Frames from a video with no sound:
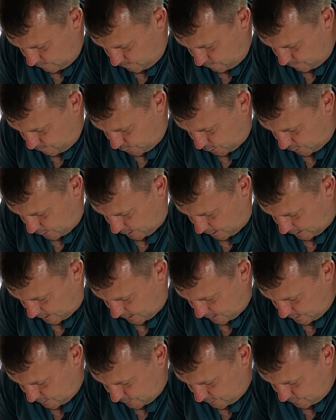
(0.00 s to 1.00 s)
by
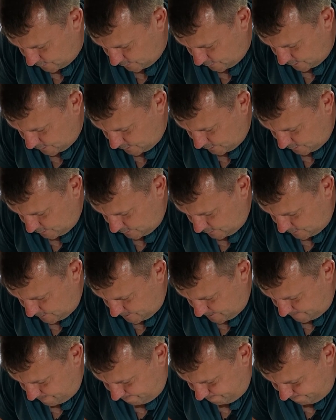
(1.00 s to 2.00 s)
hand.
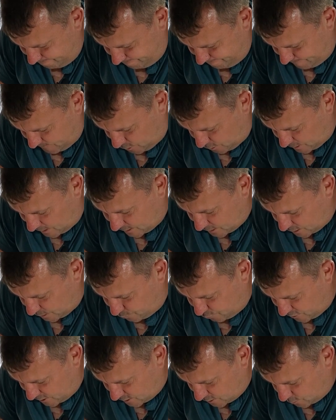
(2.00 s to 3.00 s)
You can actually
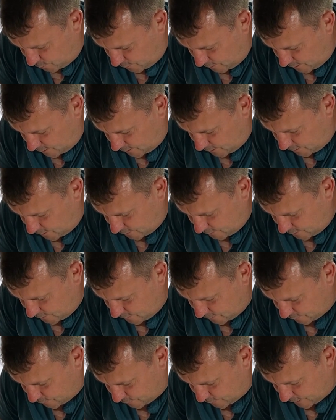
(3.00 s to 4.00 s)
press quite hard, and
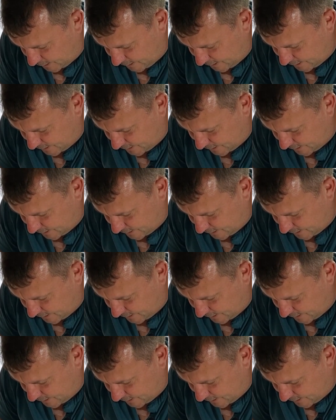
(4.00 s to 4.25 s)
I can hear